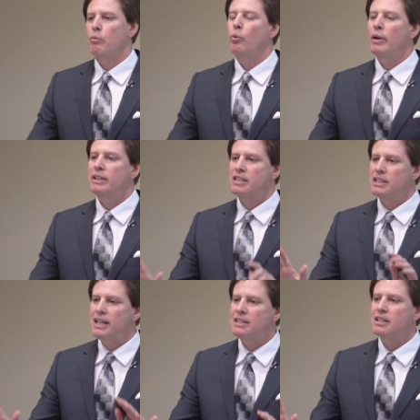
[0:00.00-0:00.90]
But when
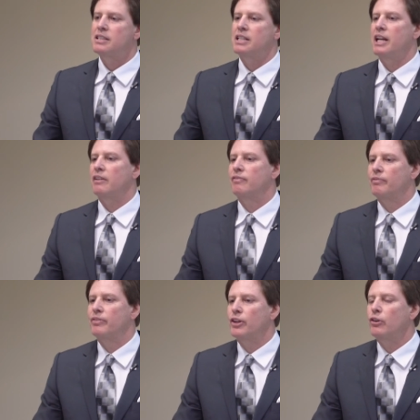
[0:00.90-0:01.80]
diseases take
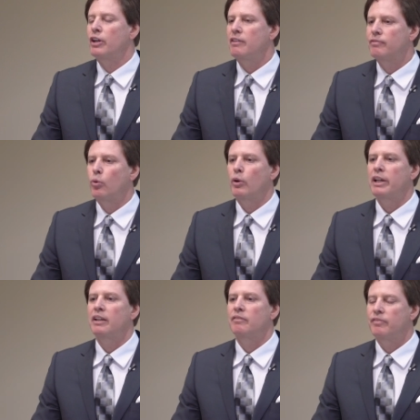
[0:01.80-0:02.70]
30,
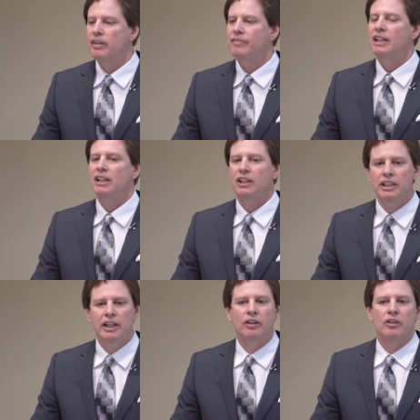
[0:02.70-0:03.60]
40, and 50
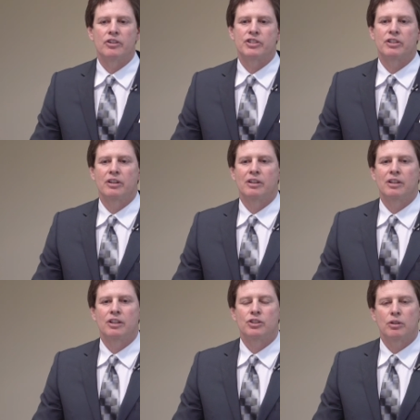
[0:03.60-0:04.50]
years
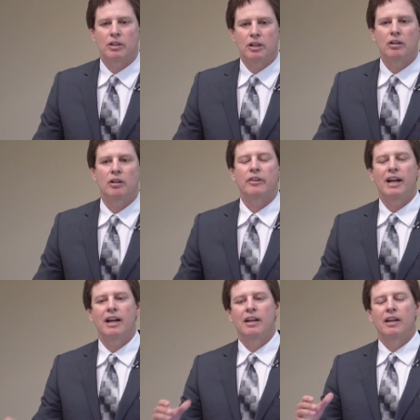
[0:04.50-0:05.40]
to occur,
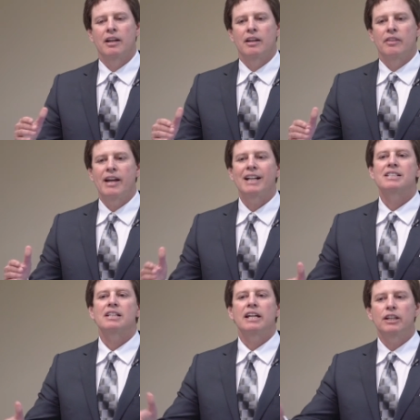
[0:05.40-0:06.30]
that,
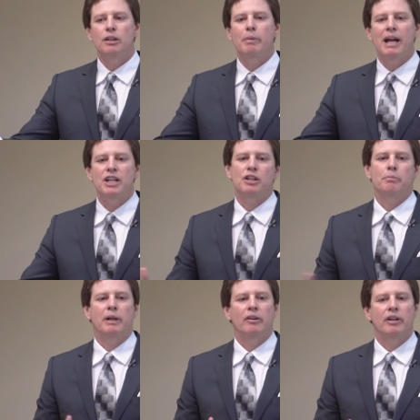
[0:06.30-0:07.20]
that's the
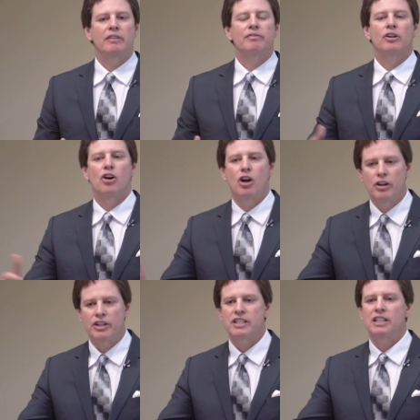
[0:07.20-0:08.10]
incubation period for
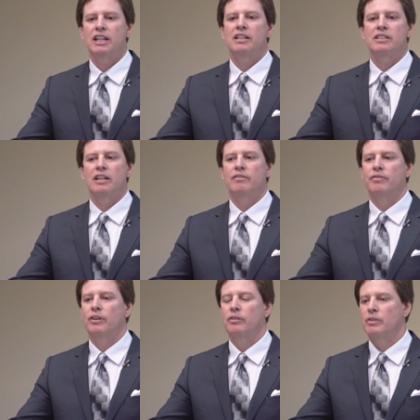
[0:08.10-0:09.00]
heart disease and
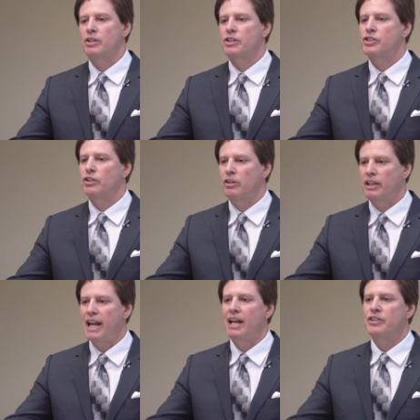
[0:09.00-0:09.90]
for
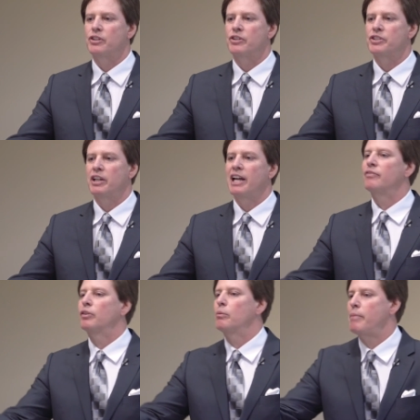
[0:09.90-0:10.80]
certain cancers
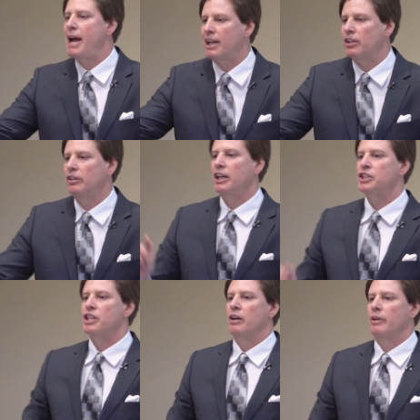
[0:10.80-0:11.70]
and for macular
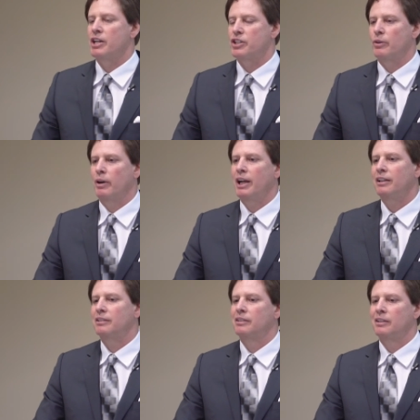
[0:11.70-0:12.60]
degeneration,
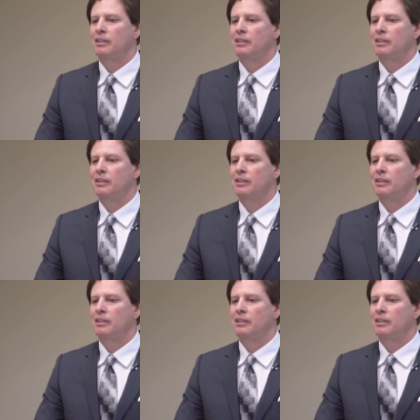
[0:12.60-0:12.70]
right?